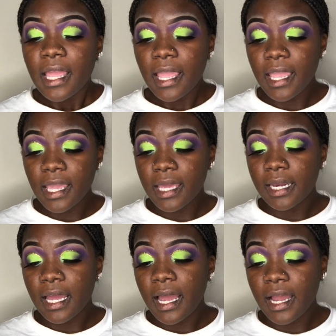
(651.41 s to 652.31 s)

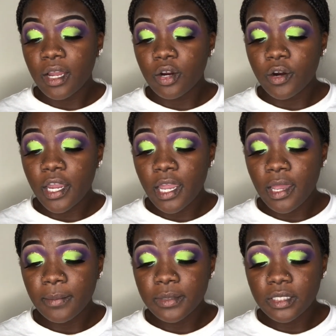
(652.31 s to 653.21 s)
And I
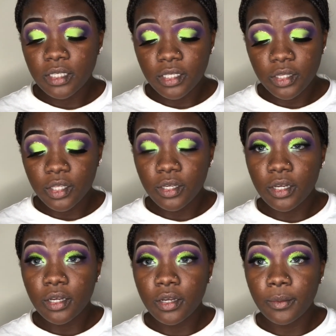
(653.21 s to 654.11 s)
grabbed
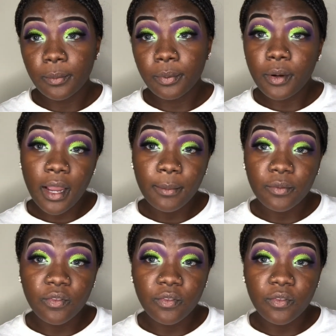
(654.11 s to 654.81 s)
the primer,